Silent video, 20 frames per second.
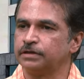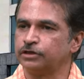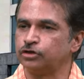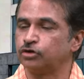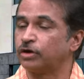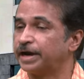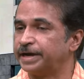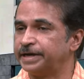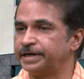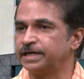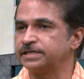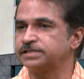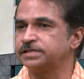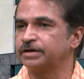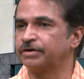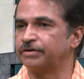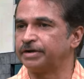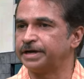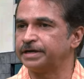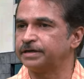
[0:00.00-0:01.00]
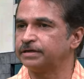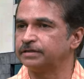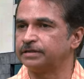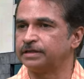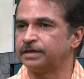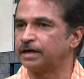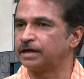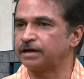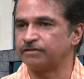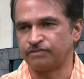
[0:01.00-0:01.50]
Your ideas are great.
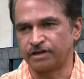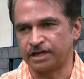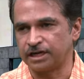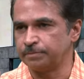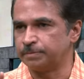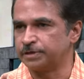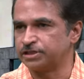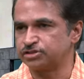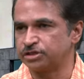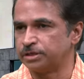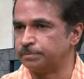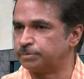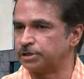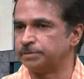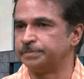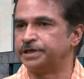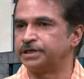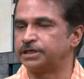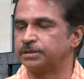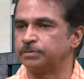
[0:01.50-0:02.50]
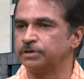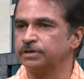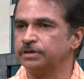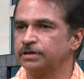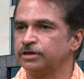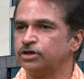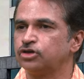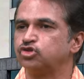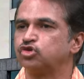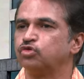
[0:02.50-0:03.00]
They are very much implementable.
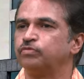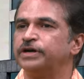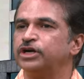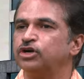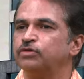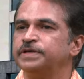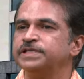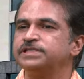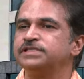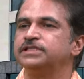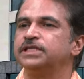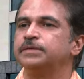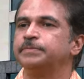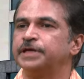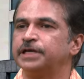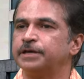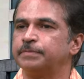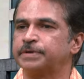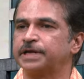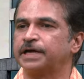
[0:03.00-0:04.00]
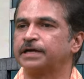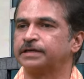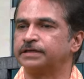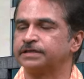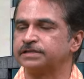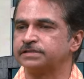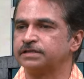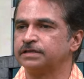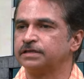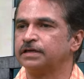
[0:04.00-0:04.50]
So when do we see them in
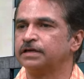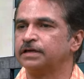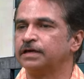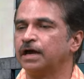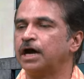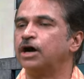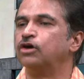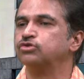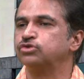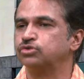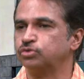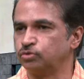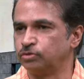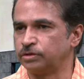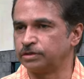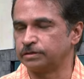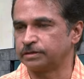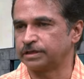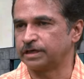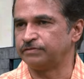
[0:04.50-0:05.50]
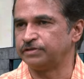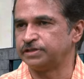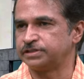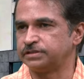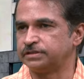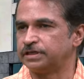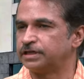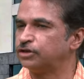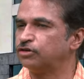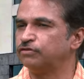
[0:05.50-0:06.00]
practice? How soon can we
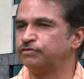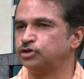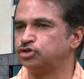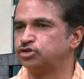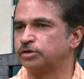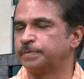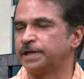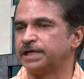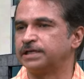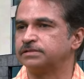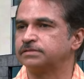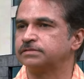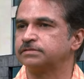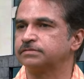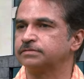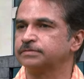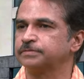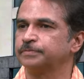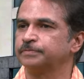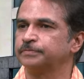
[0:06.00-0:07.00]
see that? Your future plans?